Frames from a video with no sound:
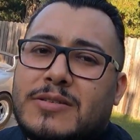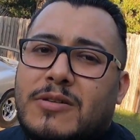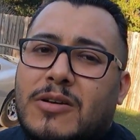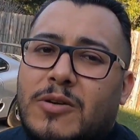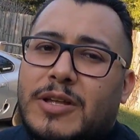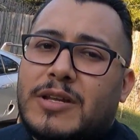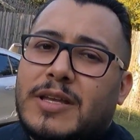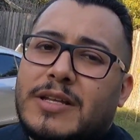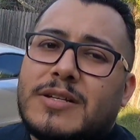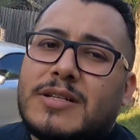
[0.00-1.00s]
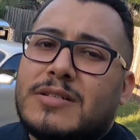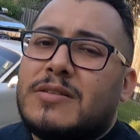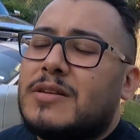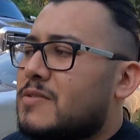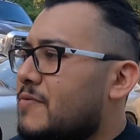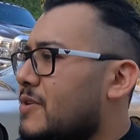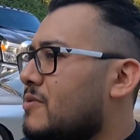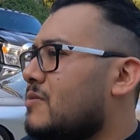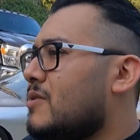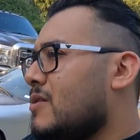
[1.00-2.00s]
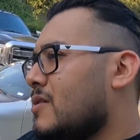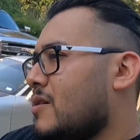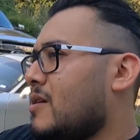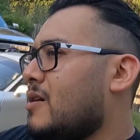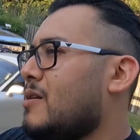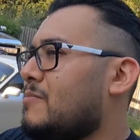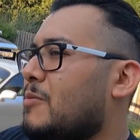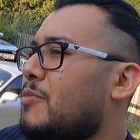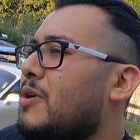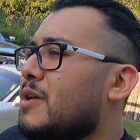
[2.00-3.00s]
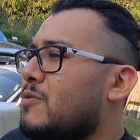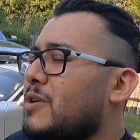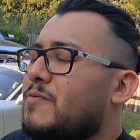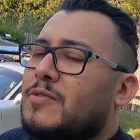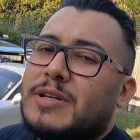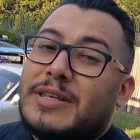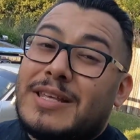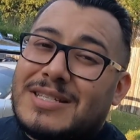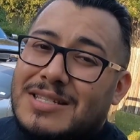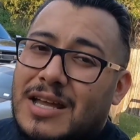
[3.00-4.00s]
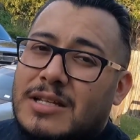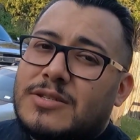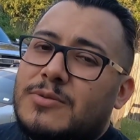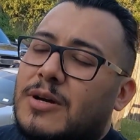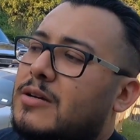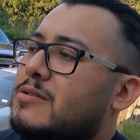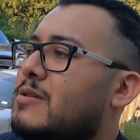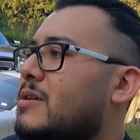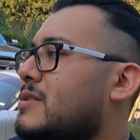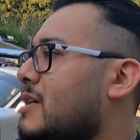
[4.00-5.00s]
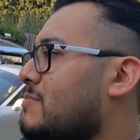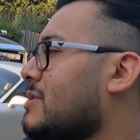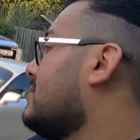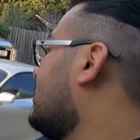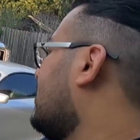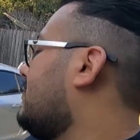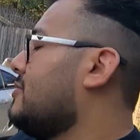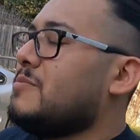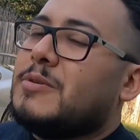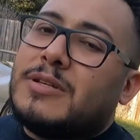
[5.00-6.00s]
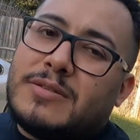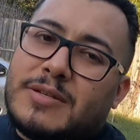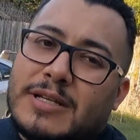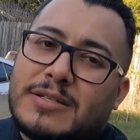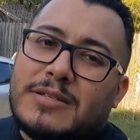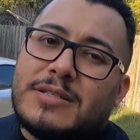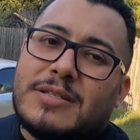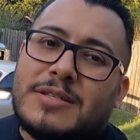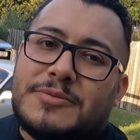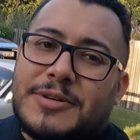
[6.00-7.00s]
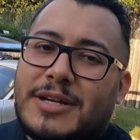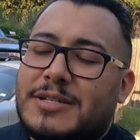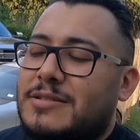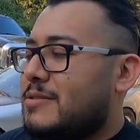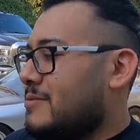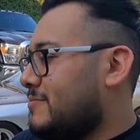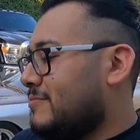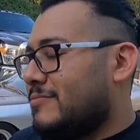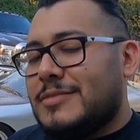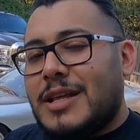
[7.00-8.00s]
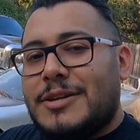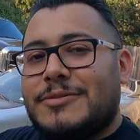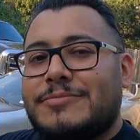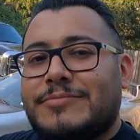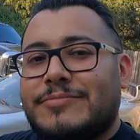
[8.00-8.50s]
So I'll go ahead and catch you guys on the next video. I'm probably gonna wait for a day that is not too hot so I can take my son out for a spin. You guys can see his reaction. So later.